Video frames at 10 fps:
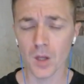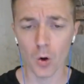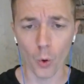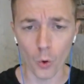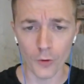
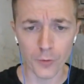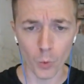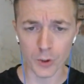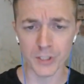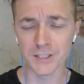Or if you're
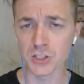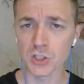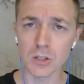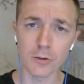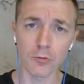working
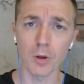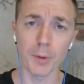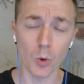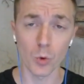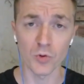digitally, flip it
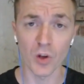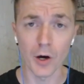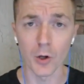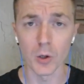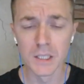
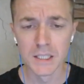horizontal.